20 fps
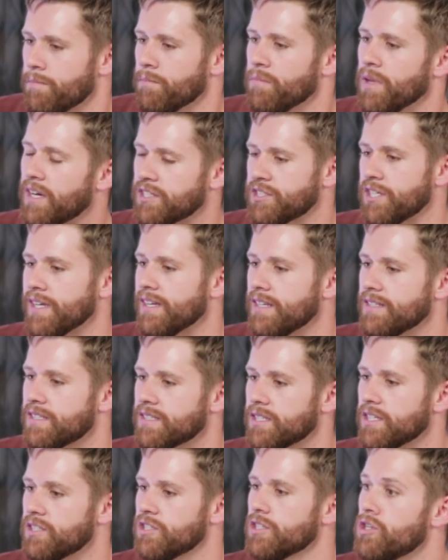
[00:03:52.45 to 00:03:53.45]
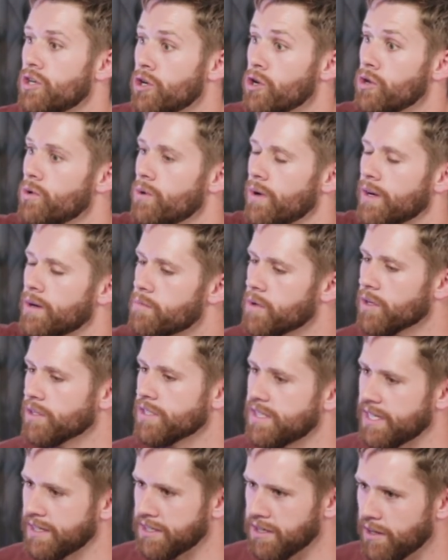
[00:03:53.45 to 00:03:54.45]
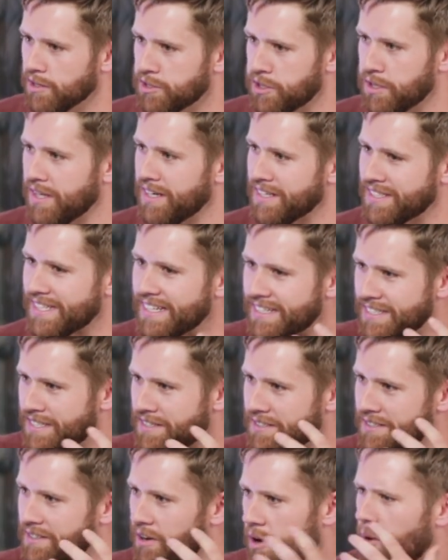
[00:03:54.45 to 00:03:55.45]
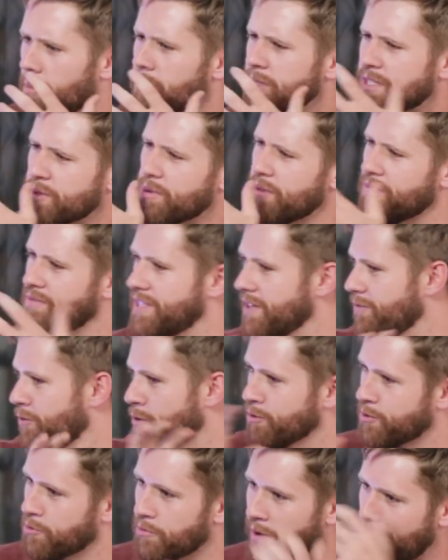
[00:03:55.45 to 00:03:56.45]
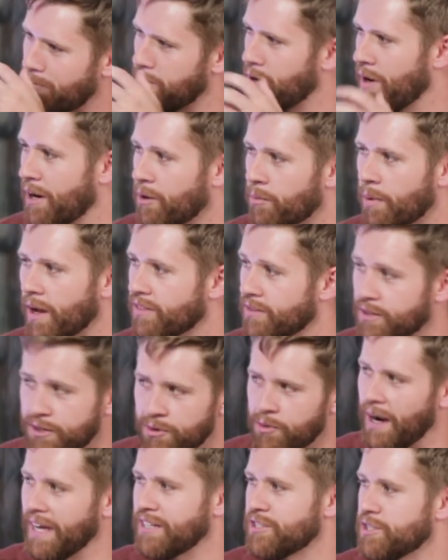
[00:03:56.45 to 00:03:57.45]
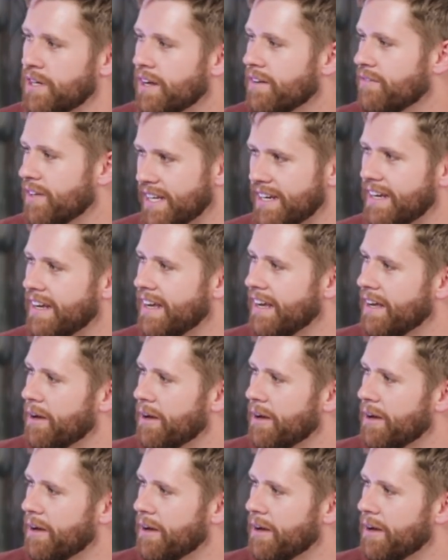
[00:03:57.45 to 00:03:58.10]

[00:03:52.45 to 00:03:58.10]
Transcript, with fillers: Blockchain is such a new and emerging technology that it's it's almost sort of difficult to wrap your head around the direction of it.